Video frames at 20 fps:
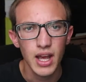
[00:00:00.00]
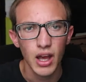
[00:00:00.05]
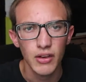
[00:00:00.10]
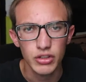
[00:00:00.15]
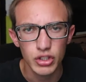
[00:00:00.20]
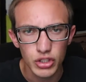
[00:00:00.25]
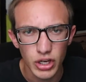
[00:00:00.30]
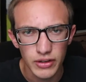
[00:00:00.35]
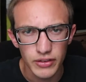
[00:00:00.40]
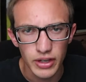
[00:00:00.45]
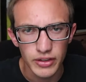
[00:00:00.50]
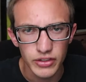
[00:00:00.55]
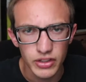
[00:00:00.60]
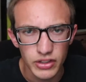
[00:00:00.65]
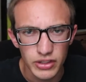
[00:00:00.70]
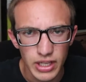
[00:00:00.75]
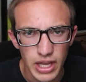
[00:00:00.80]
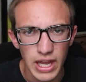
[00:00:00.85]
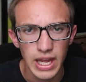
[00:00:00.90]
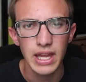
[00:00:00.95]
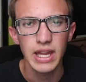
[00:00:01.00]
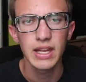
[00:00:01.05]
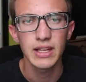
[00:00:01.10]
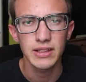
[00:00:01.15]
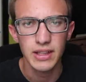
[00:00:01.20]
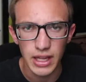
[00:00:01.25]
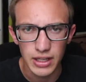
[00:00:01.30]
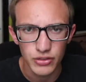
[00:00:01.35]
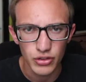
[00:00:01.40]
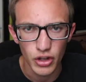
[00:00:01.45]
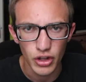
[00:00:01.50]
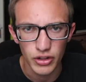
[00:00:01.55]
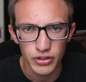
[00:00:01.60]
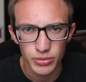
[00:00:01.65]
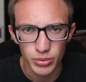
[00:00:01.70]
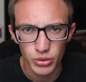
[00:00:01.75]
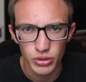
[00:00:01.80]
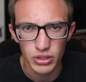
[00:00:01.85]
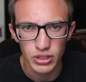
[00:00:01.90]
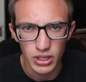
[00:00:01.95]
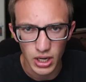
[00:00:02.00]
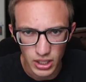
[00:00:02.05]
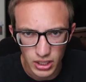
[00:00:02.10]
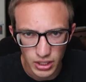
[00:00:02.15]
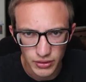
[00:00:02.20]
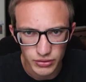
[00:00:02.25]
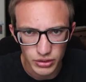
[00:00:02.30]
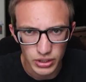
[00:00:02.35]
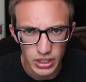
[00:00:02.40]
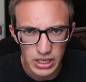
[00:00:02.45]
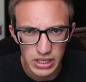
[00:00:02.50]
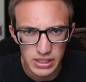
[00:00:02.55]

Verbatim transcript: Have a great rest of your day. Thanks for all the support. I love you